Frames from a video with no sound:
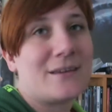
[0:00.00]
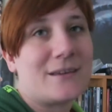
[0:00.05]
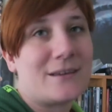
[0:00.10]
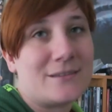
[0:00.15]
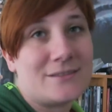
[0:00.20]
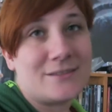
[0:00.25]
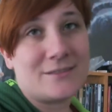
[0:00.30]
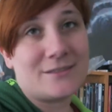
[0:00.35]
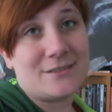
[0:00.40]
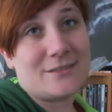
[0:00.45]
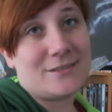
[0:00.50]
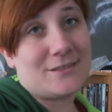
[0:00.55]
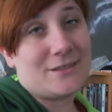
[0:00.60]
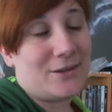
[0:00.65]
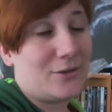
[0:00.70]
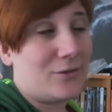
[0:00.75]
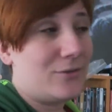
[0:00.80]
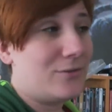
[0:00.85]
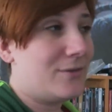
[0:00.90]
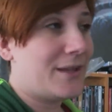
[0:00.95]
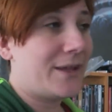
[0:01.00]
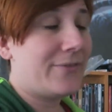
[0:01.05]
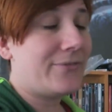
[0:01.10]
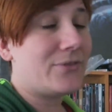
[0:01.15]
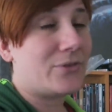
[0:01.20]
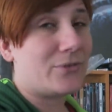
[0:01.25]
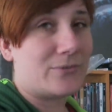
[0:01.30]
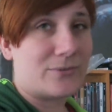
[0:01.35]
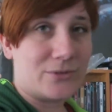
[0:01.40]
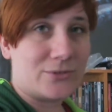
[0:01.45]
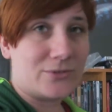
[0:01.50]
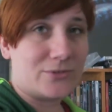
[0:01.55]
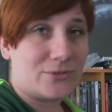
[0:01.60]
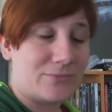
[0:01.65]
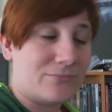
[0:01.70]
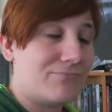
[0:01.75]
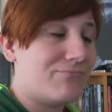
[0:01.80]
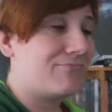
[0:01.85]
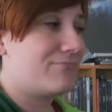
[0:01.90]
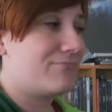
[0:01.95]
because you know leftovers.